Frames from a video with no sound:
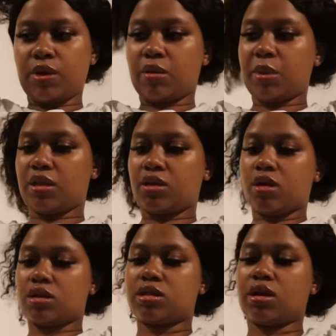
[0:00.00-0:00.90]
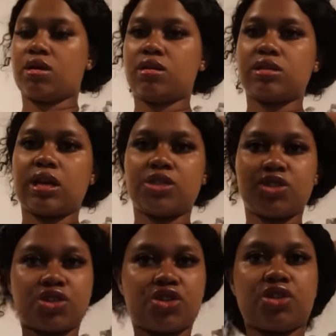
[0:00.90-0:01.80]
gonna make the cocktails and
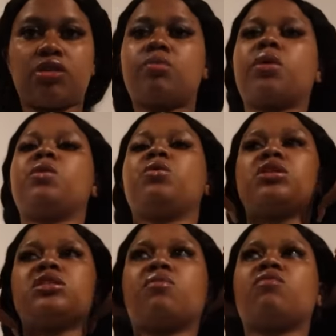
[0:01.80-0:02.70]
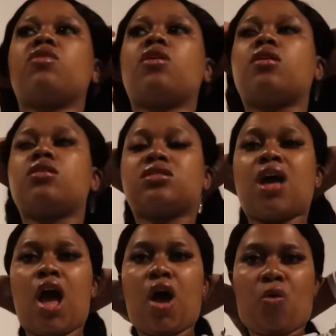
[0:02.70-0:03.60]
just chill, probably watch some vlogs.
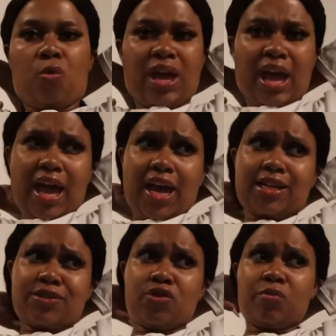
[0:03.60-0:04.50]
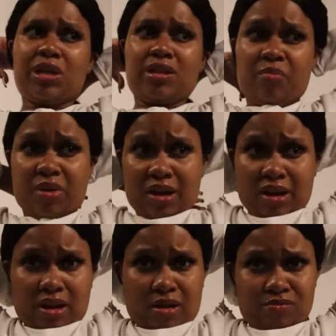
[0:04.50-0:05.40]
We ate, for me, the
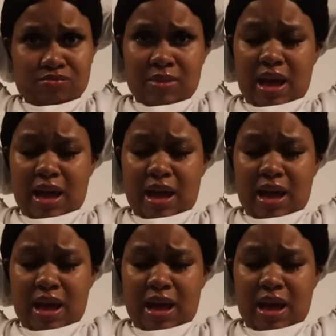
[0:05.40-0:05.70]
burger.